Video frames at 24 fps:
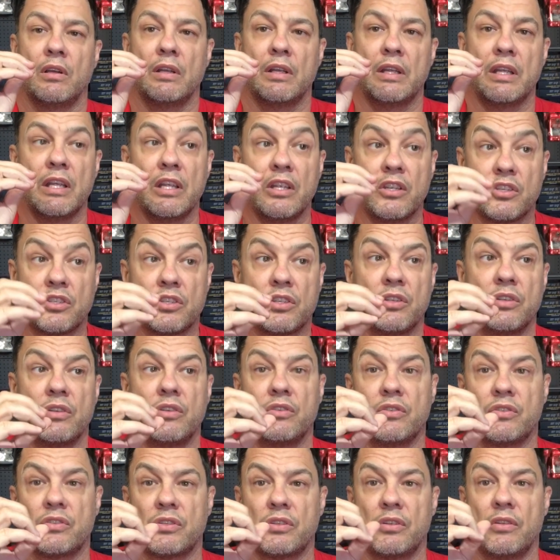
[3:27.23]

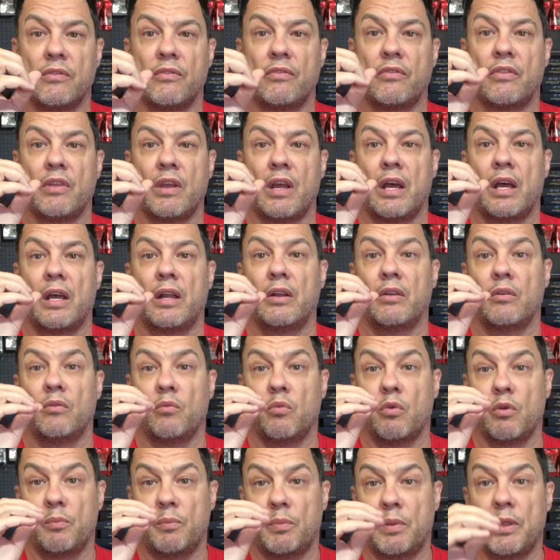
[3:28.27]
issues that
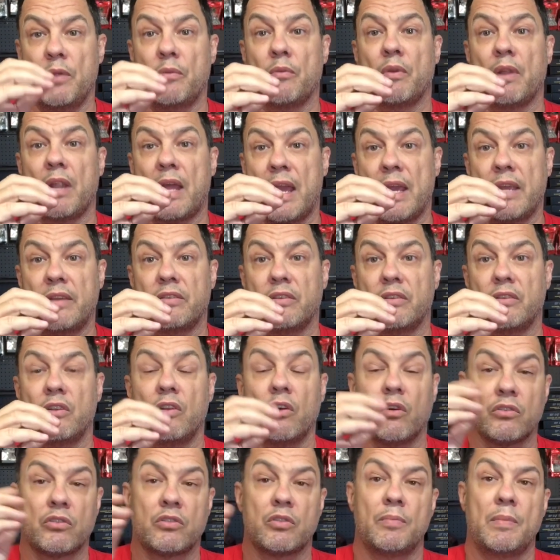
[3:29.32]
would be related,
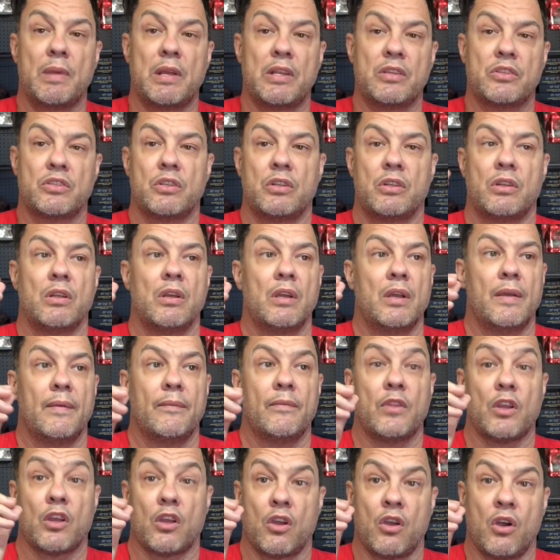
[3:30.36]
not to mention
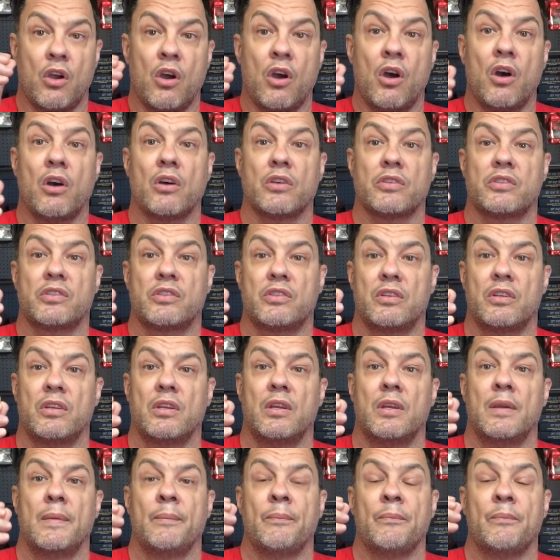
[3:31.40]
the cost
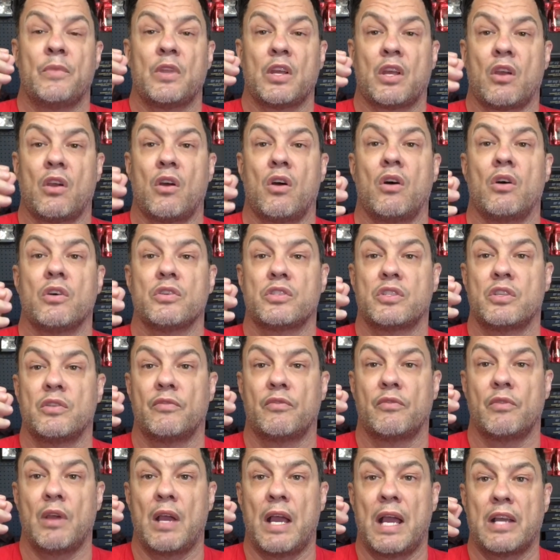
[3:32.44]

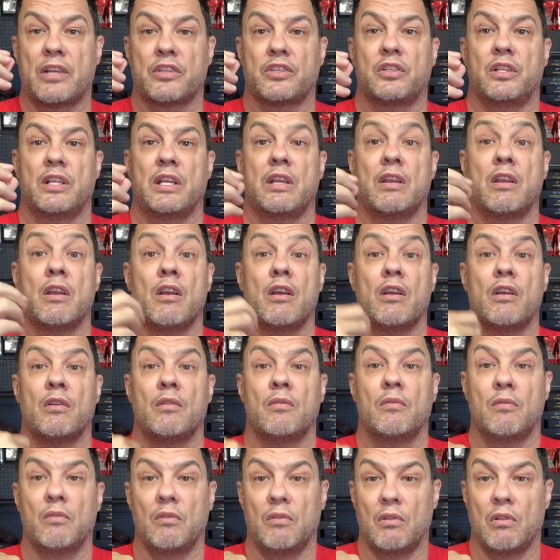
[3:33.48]
of actually,
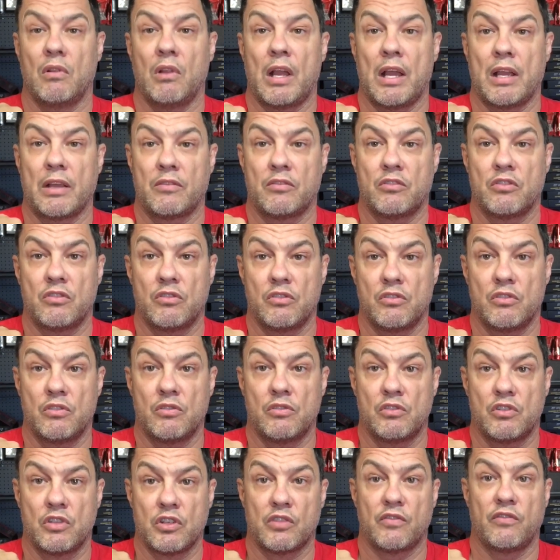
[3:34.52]
like,
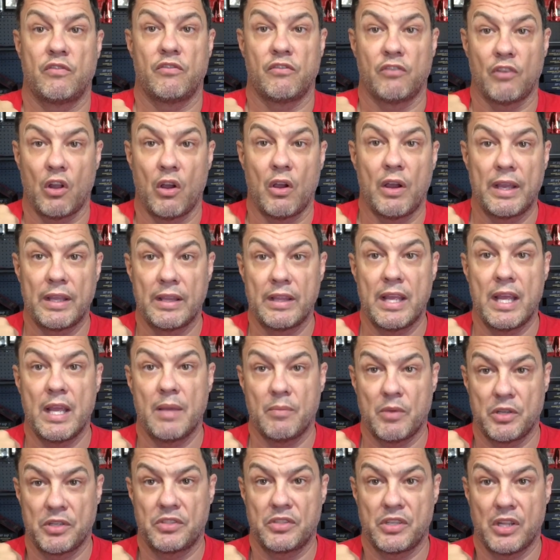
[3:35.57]
just flying there
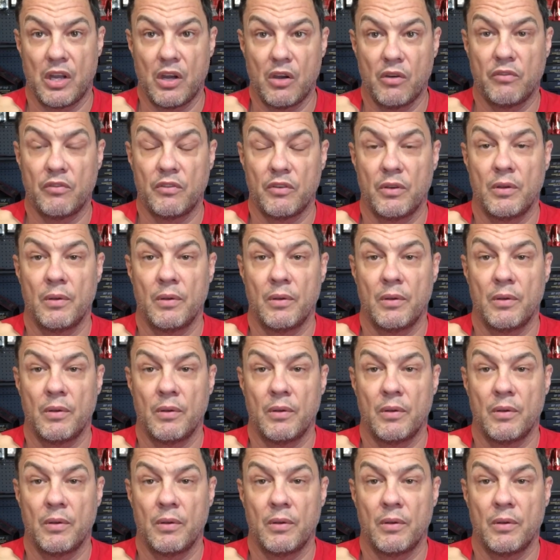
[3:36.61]
myself.